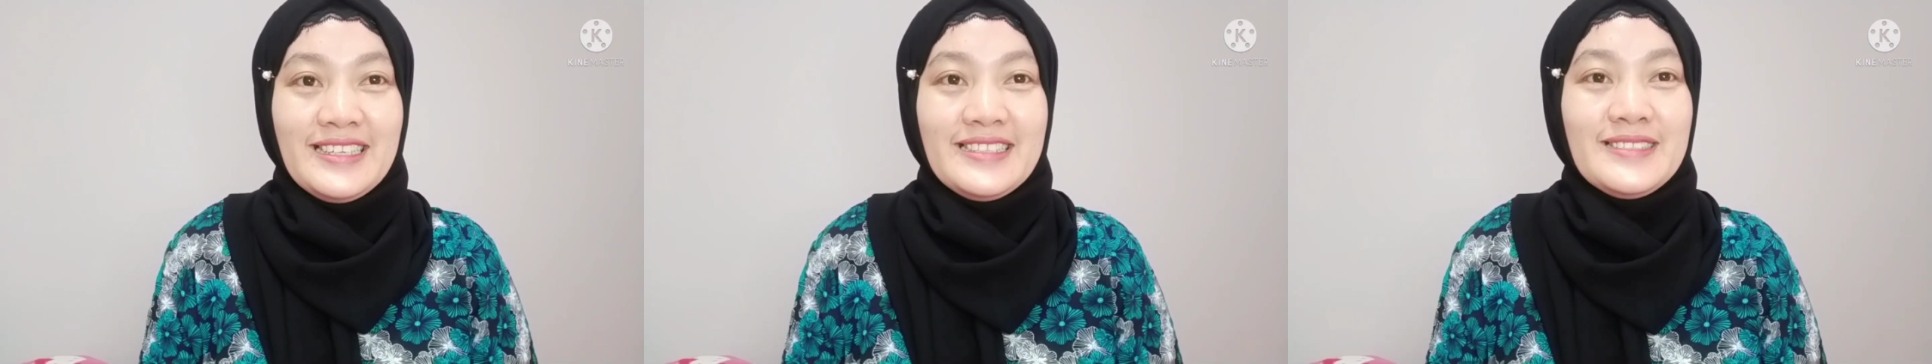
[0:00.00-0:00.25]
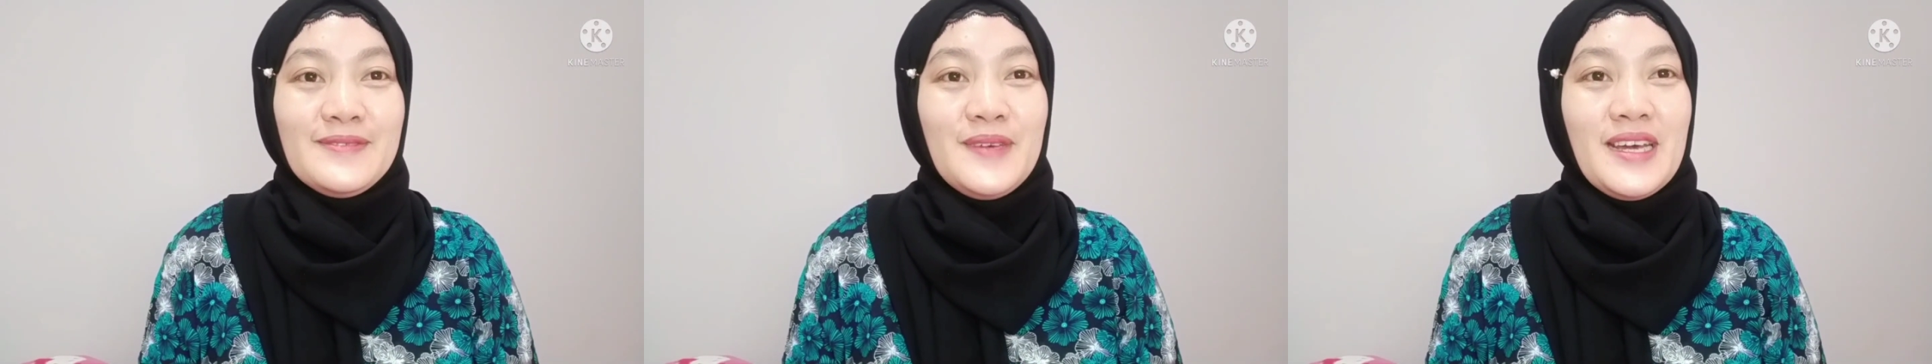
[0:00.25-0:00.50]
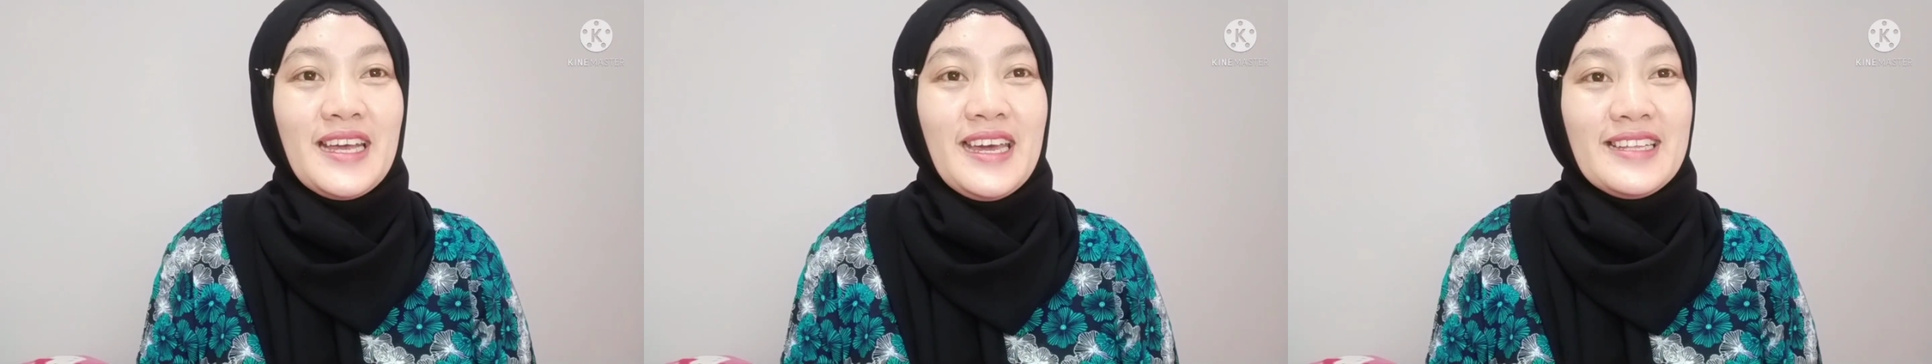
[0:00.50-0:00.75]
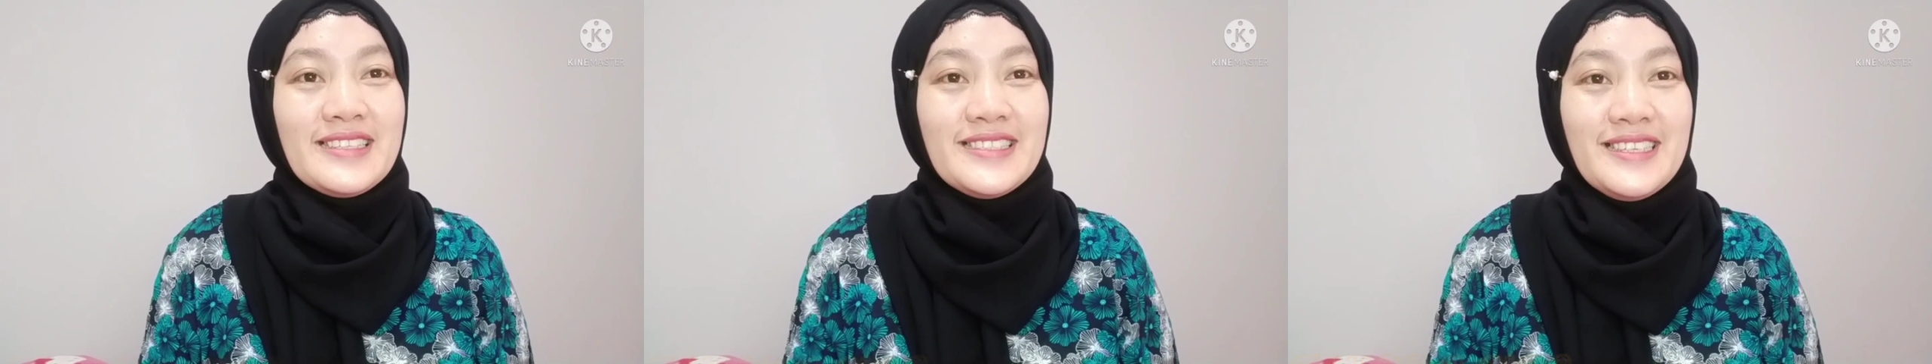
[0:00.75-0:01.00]
It's me
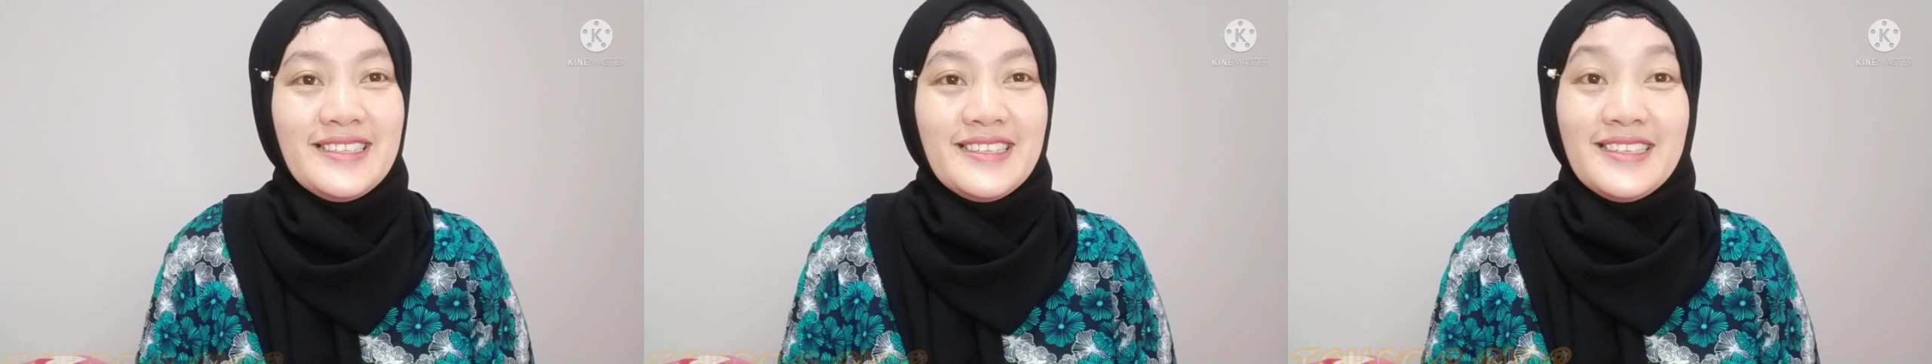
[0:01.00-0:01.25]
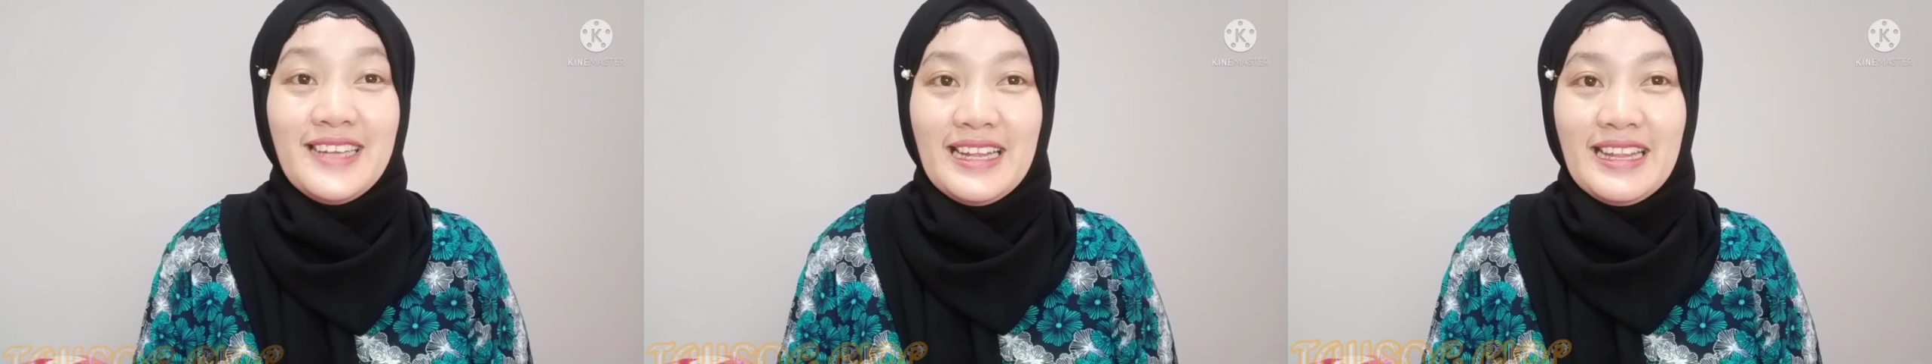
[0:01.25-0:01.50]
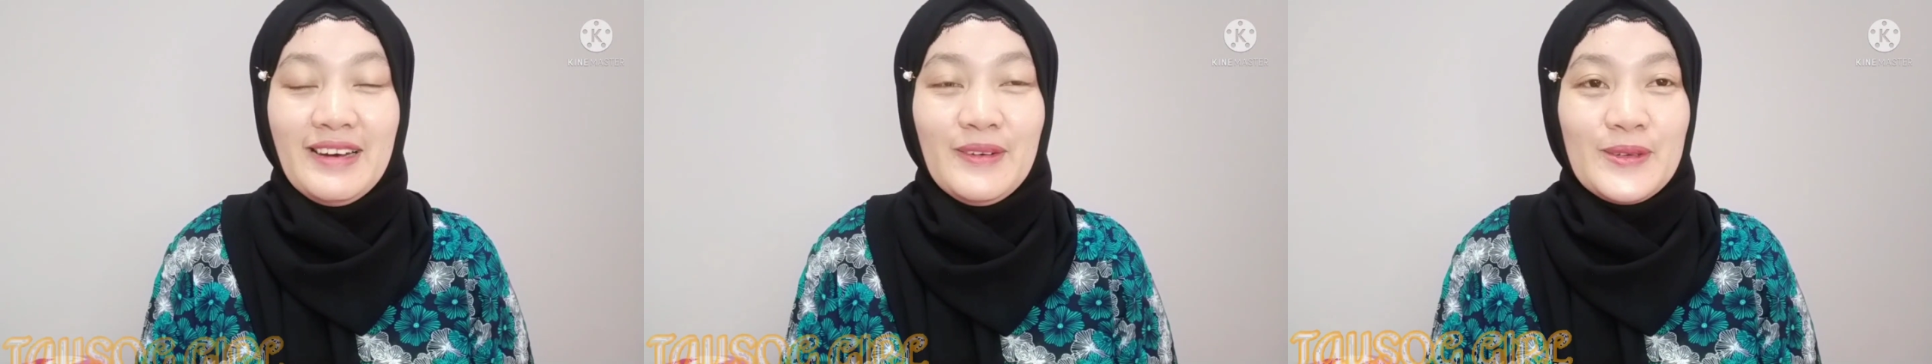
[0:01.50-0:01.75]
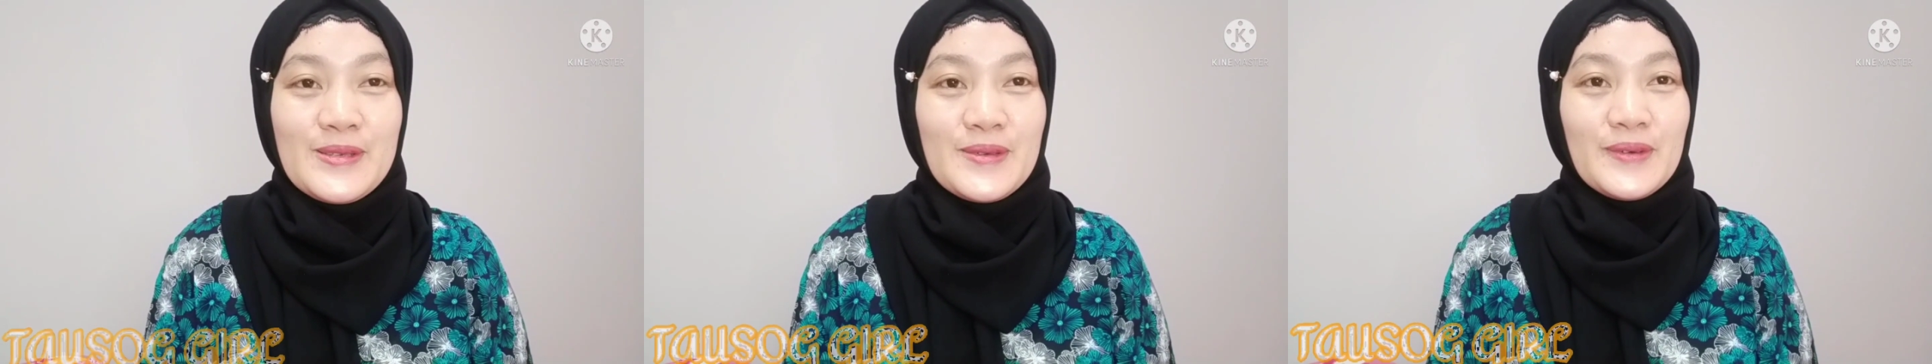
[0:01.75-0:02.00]
again, Cindy, that
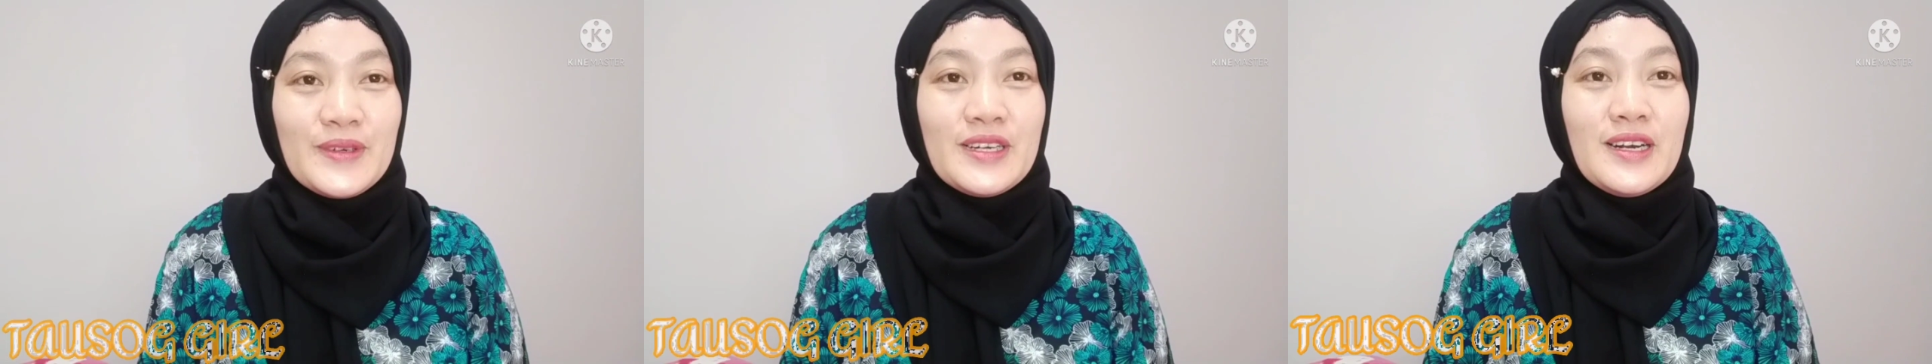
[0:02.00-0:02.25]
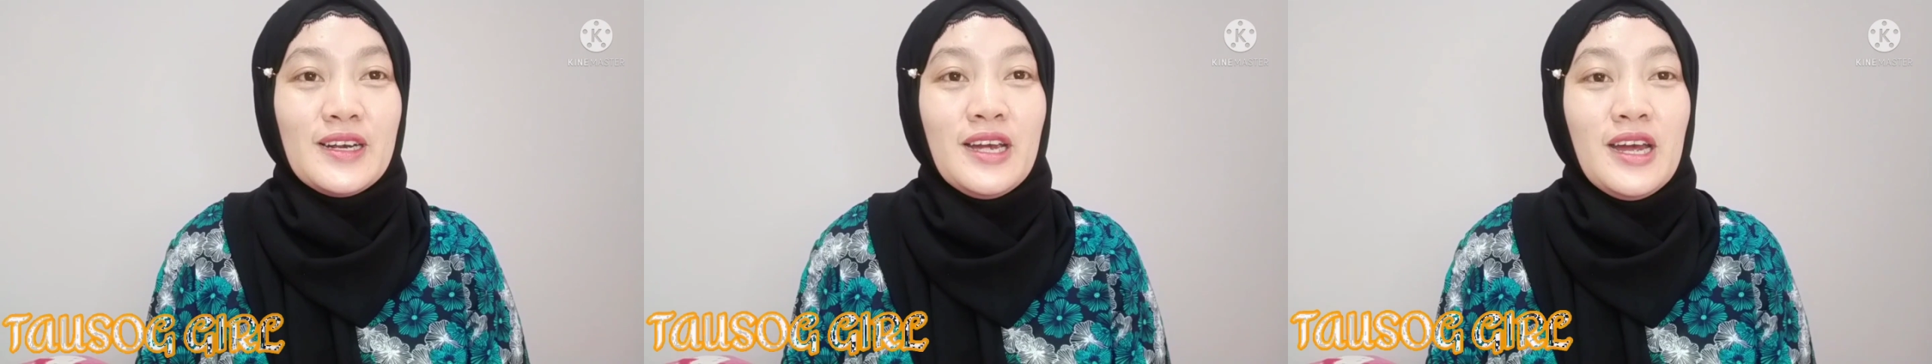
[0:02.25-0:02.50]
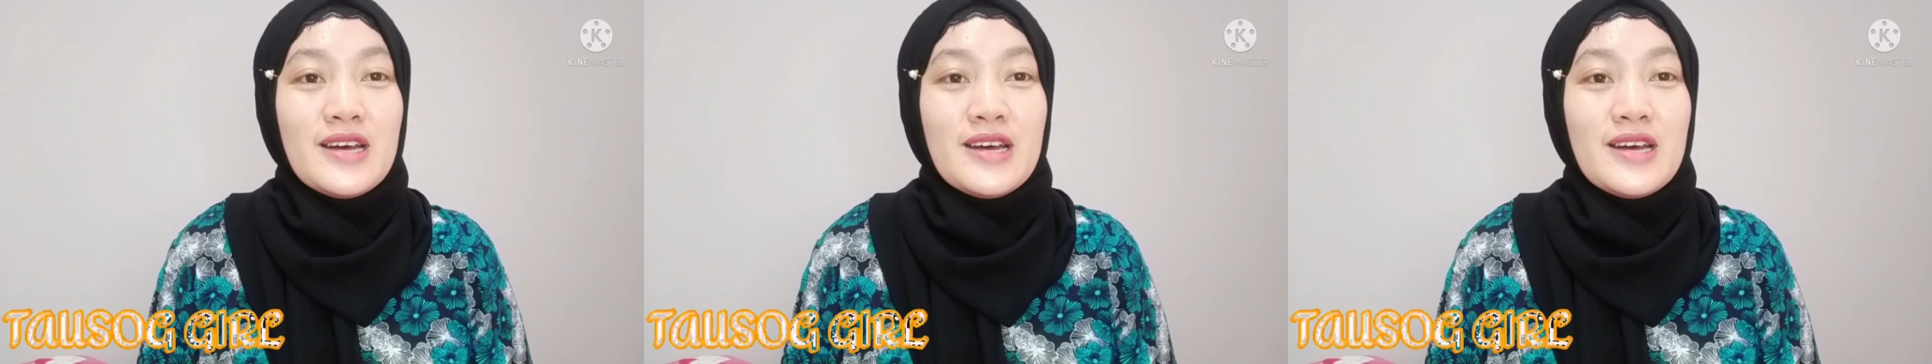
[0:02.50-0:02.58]
awesome girl.